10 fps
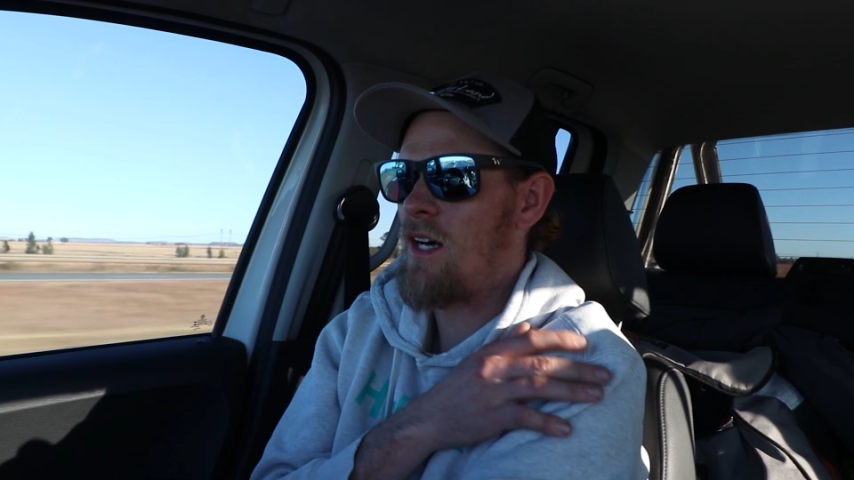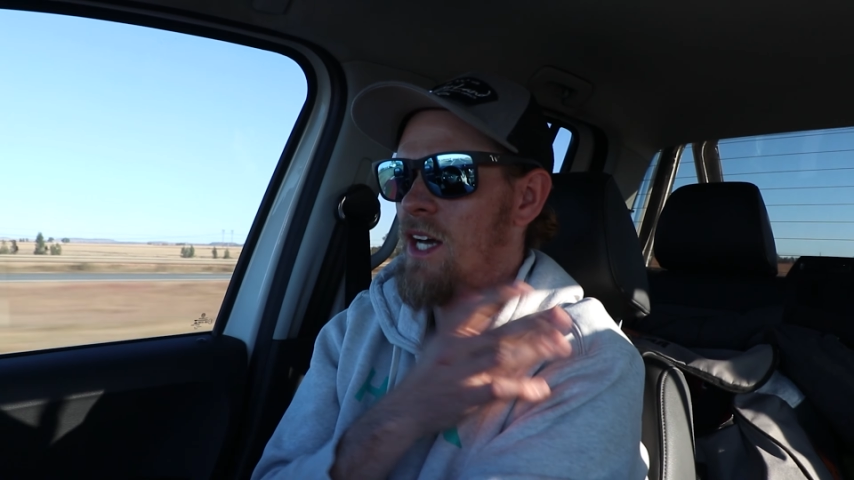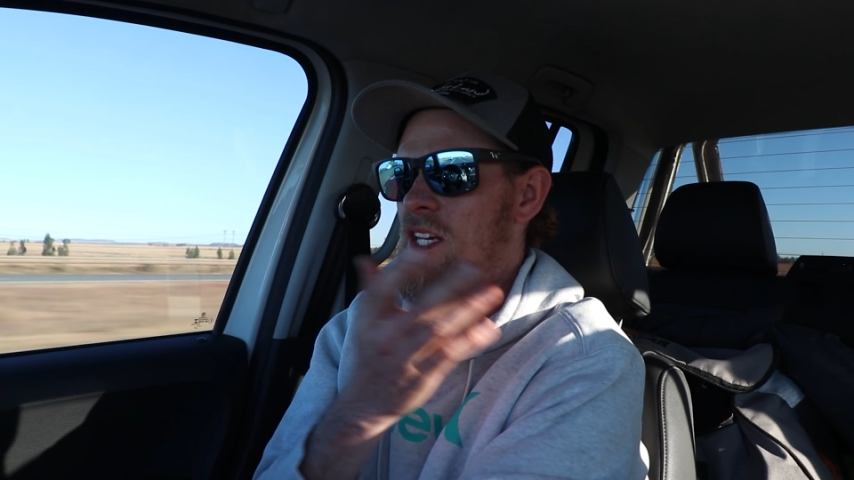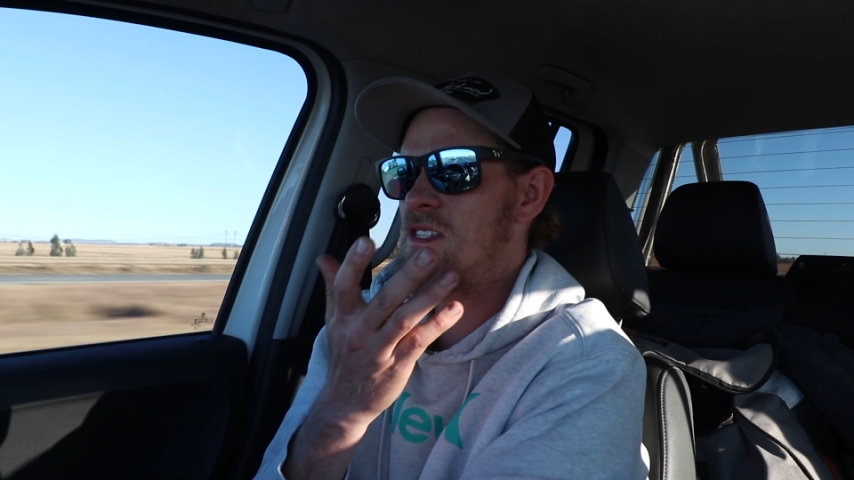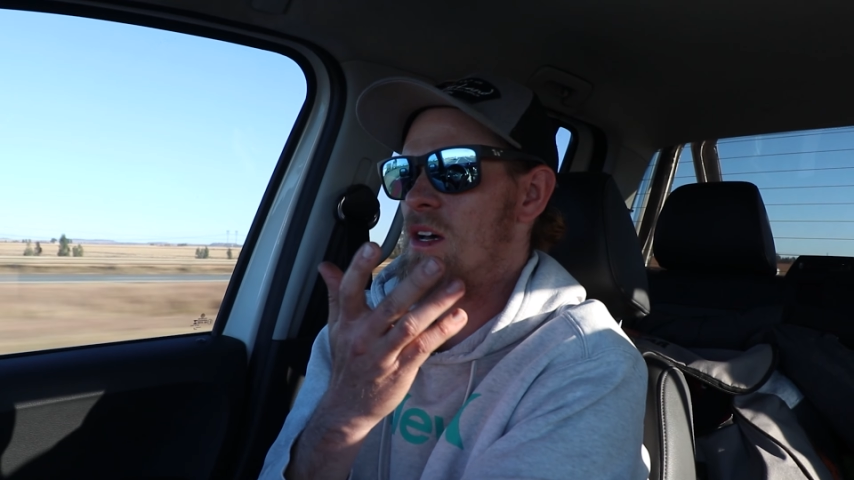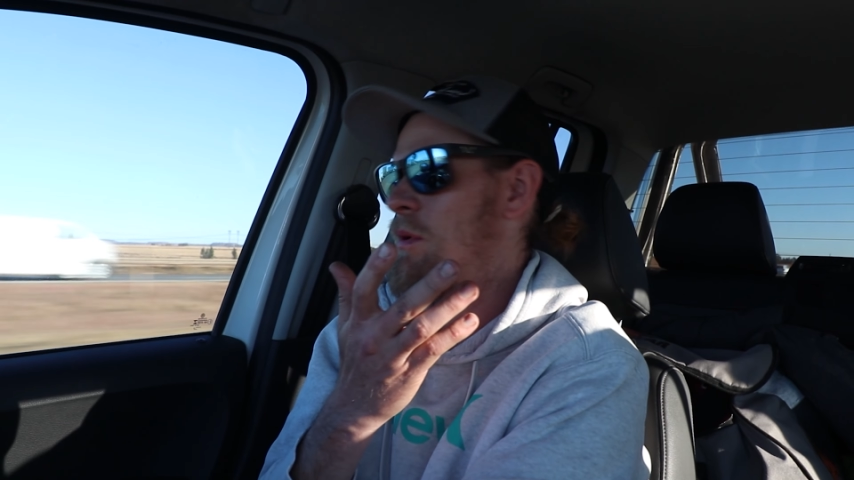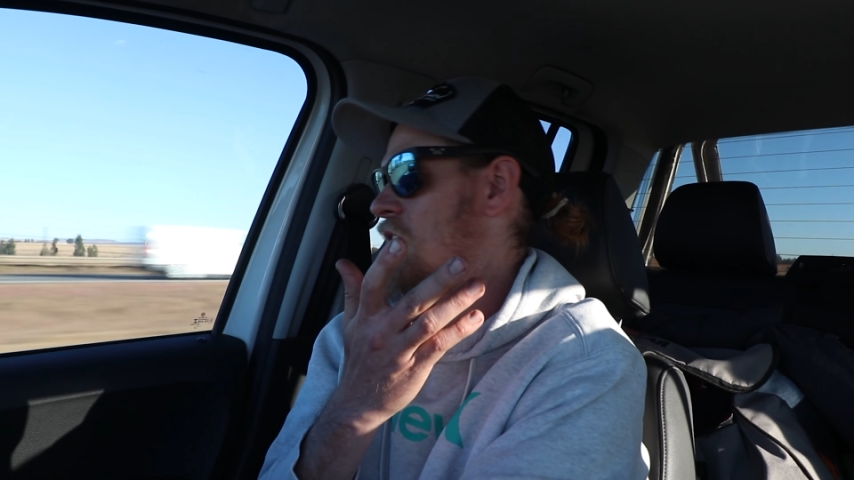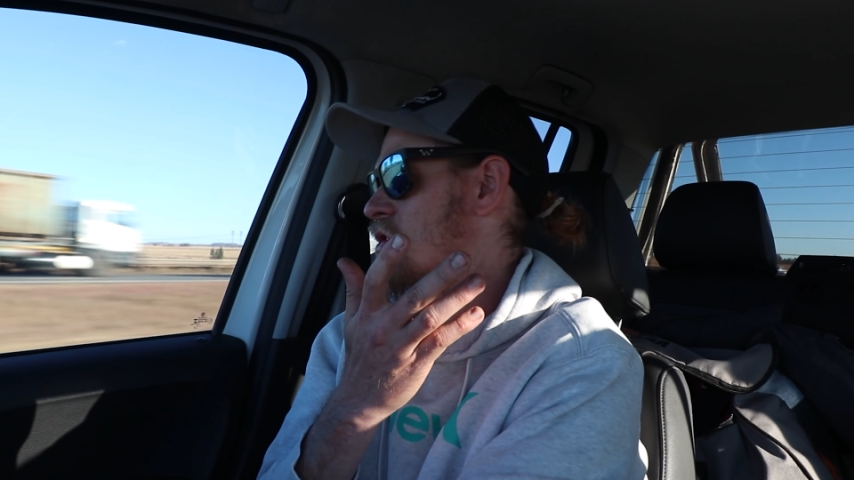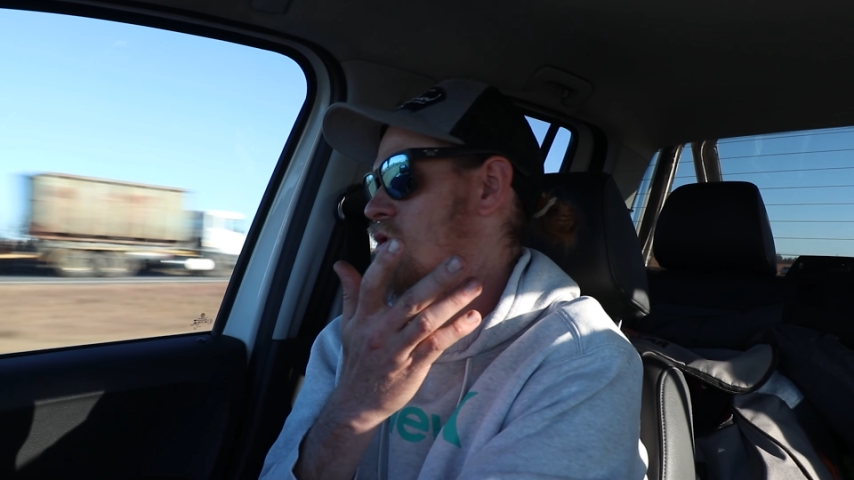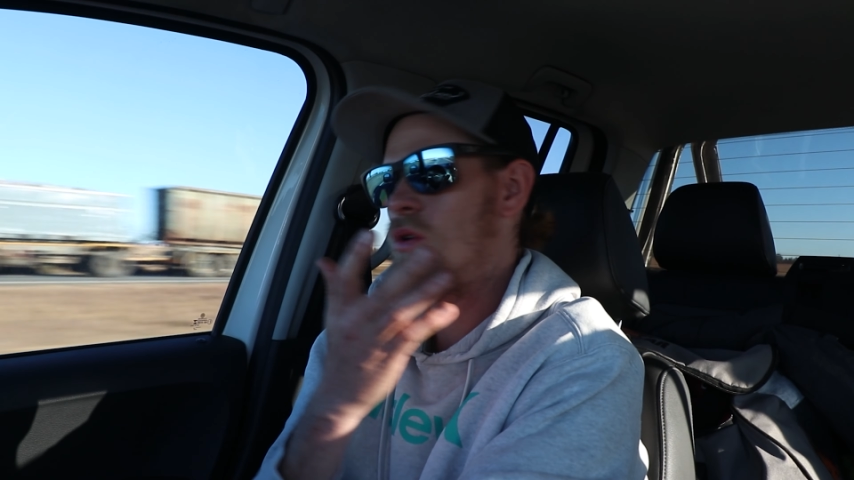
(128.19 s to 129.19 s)
I need
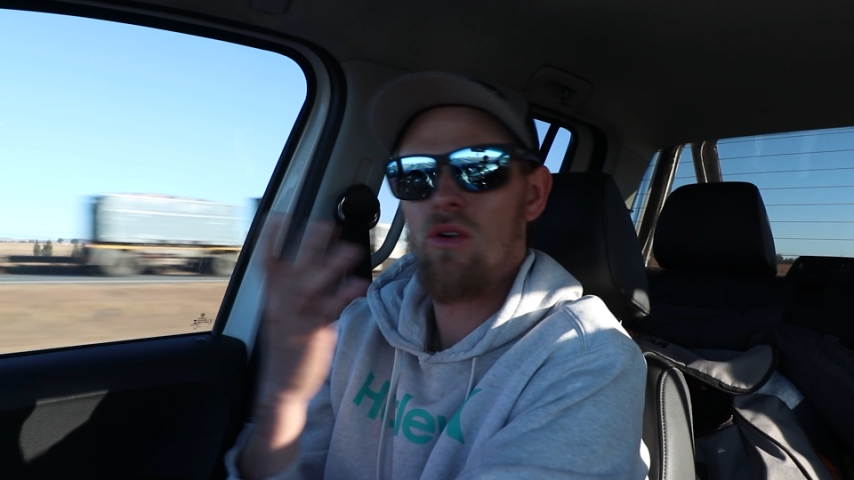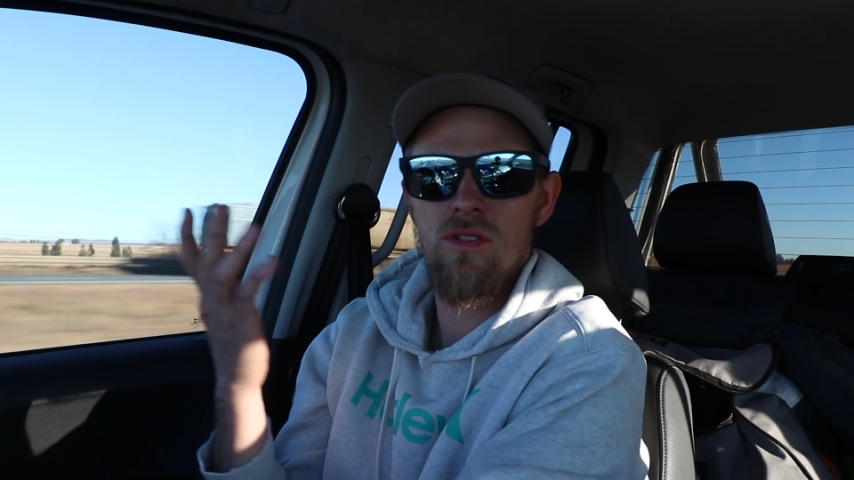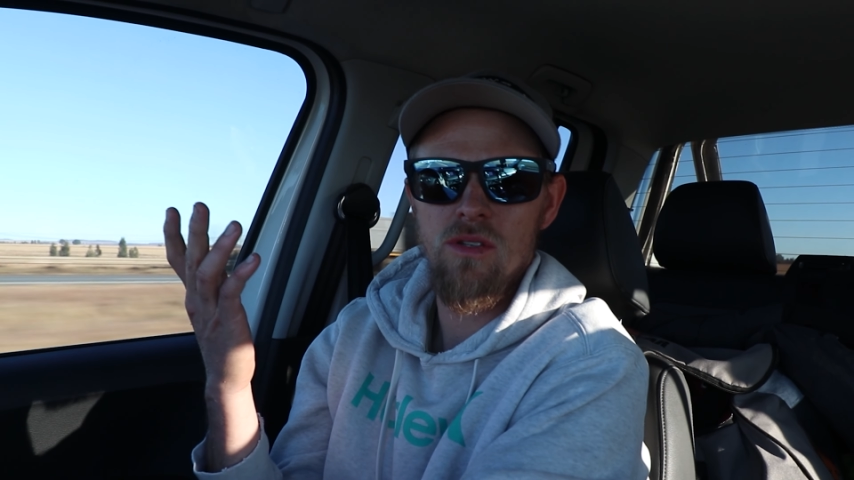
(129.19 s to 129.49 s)
somebody to talk